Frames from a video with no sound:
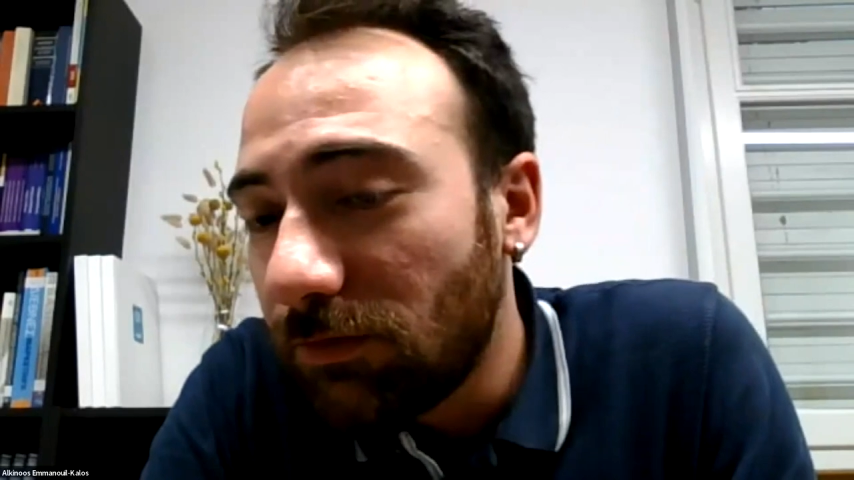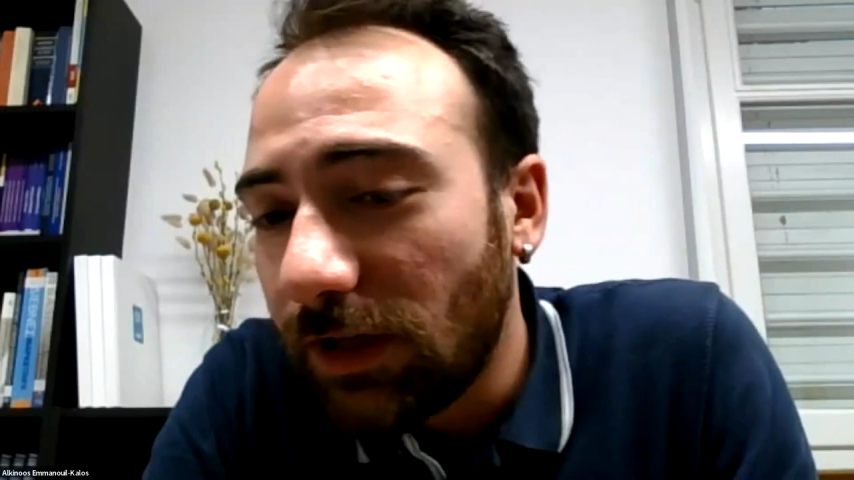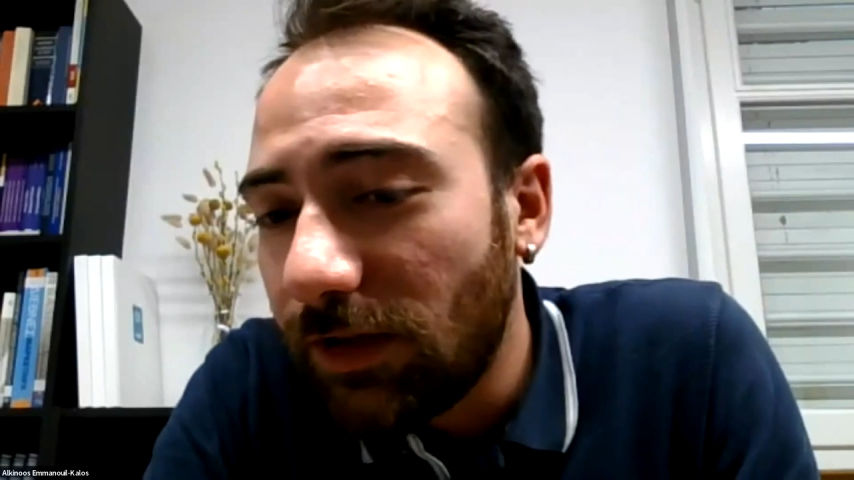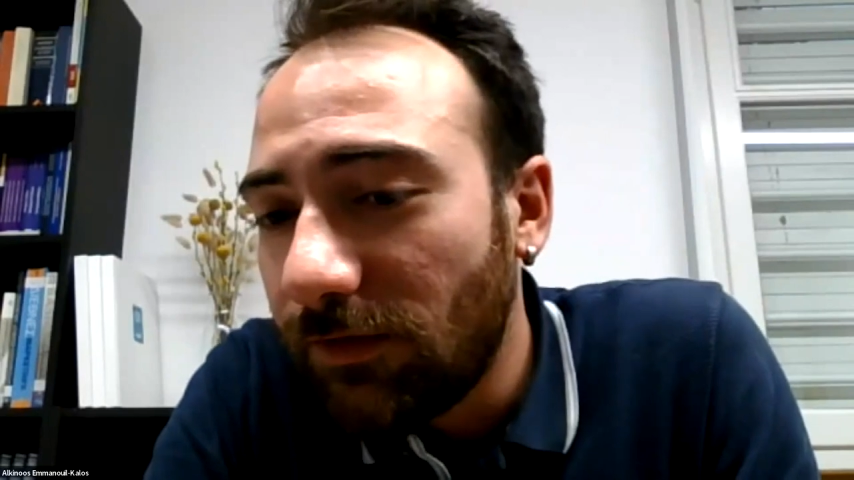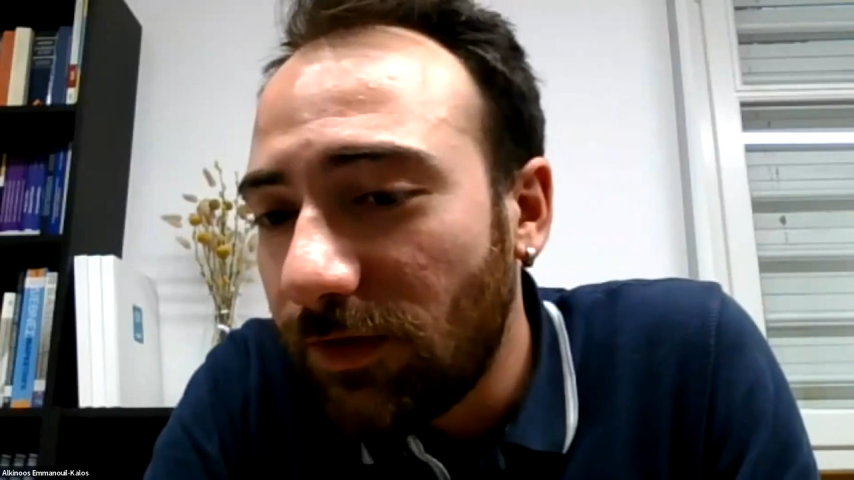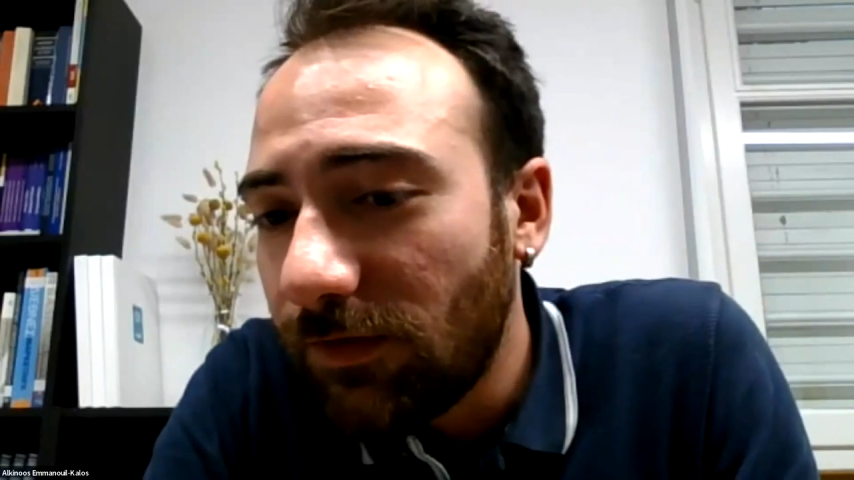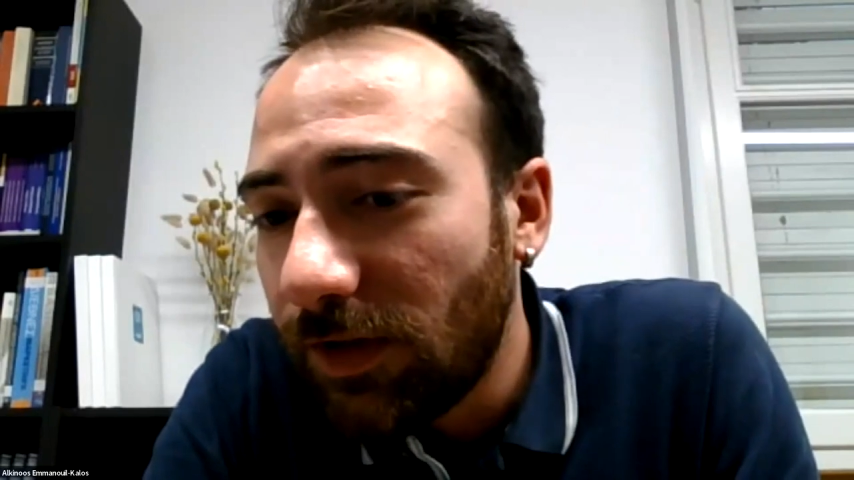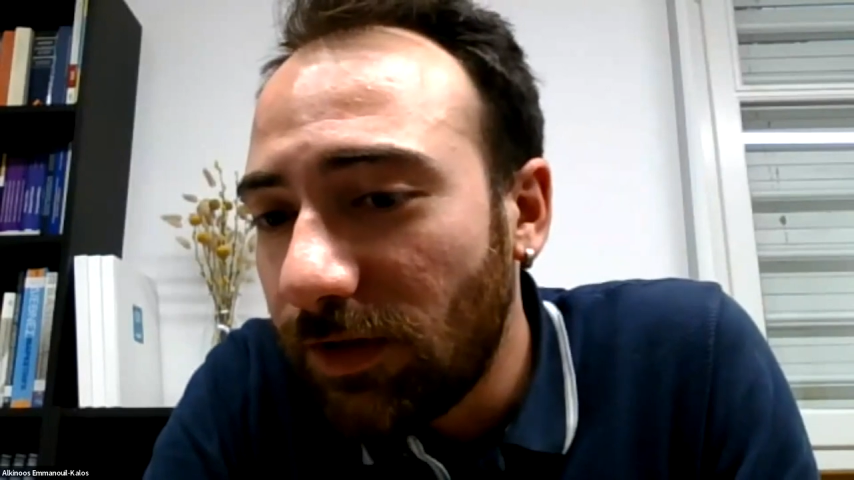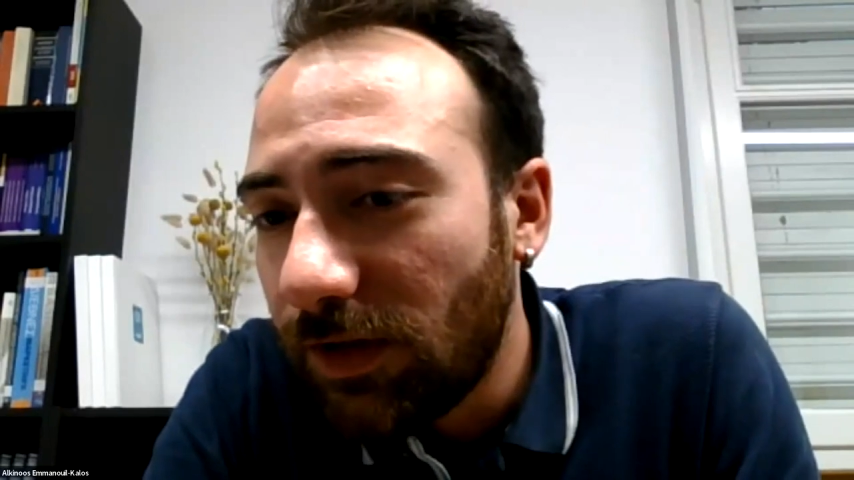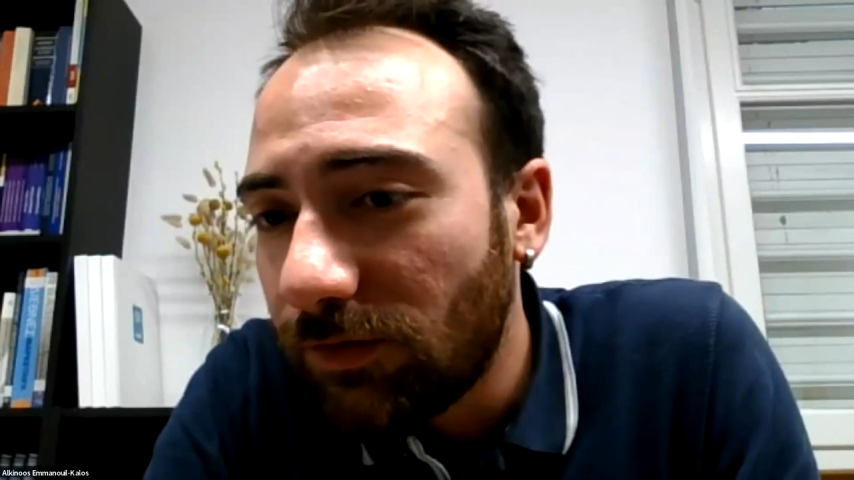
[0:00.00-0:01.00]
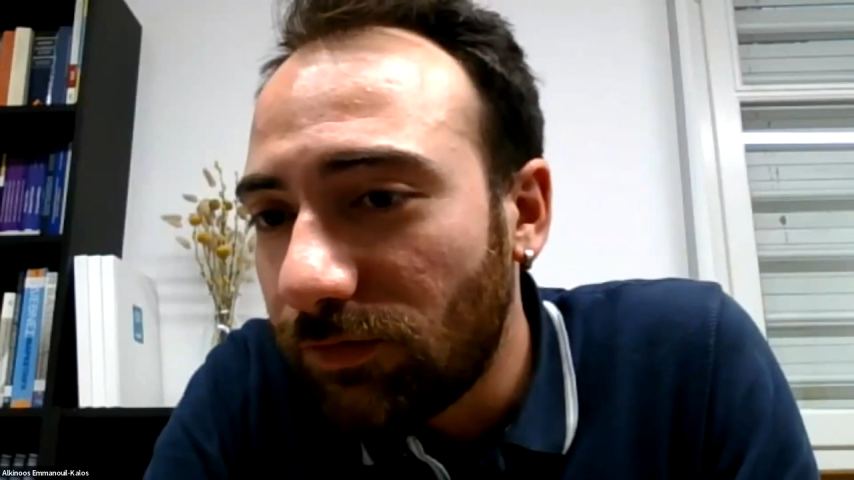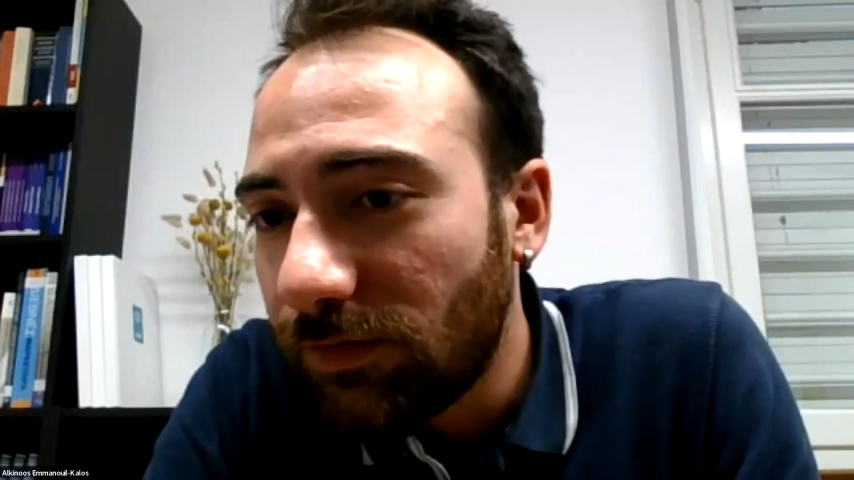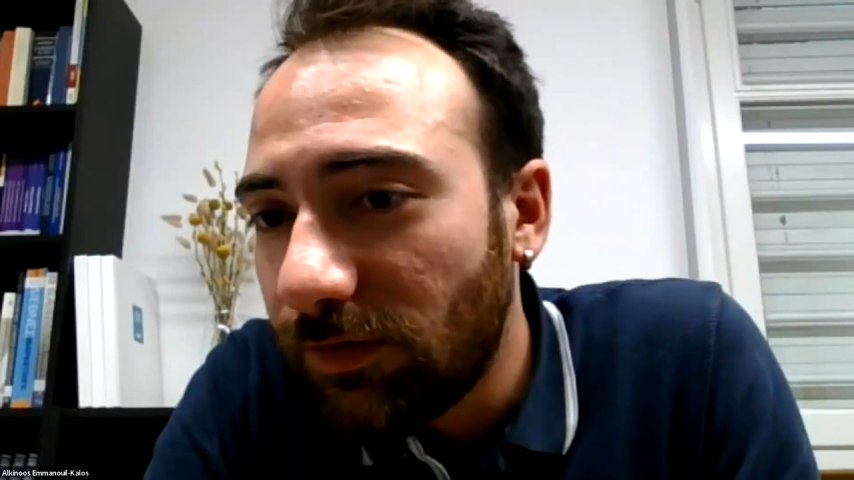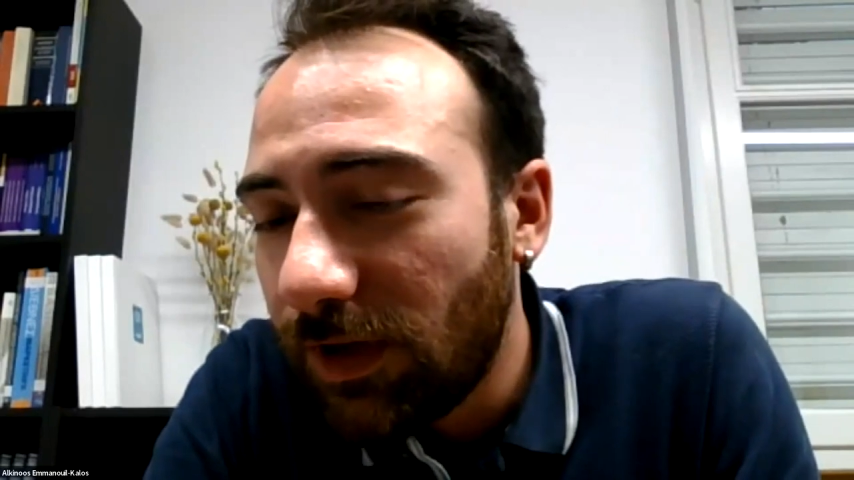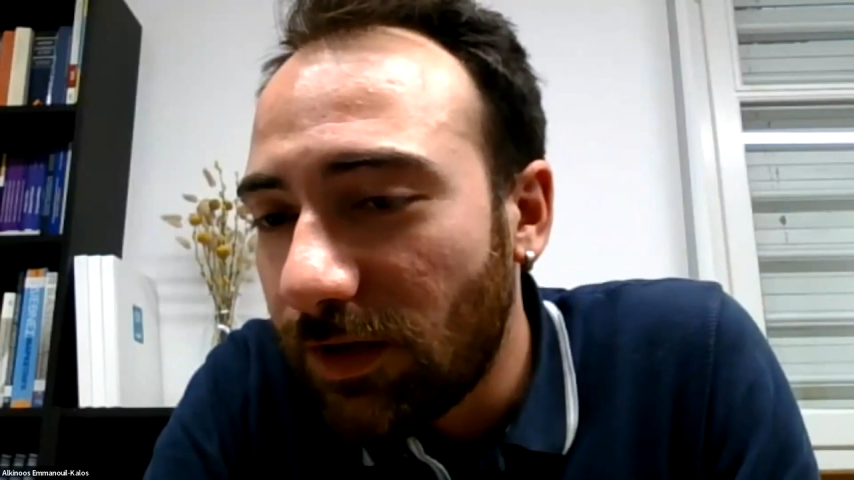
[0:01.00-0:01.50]
They'll never find out
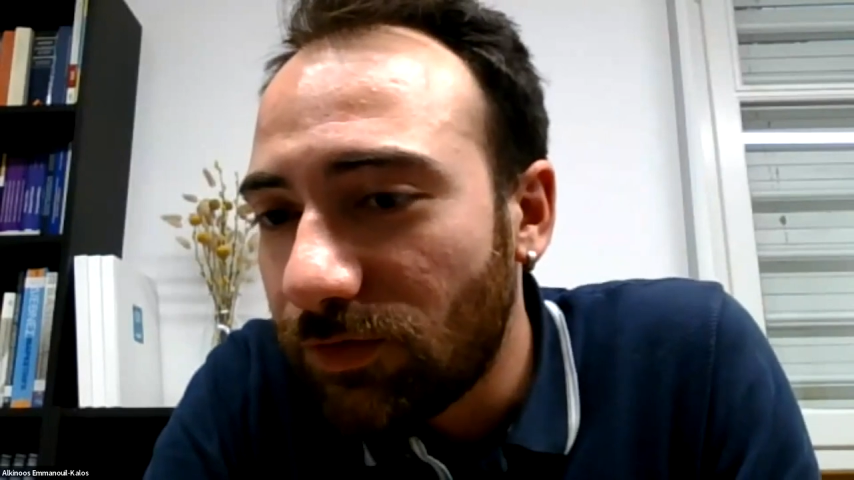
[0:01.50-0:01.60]
the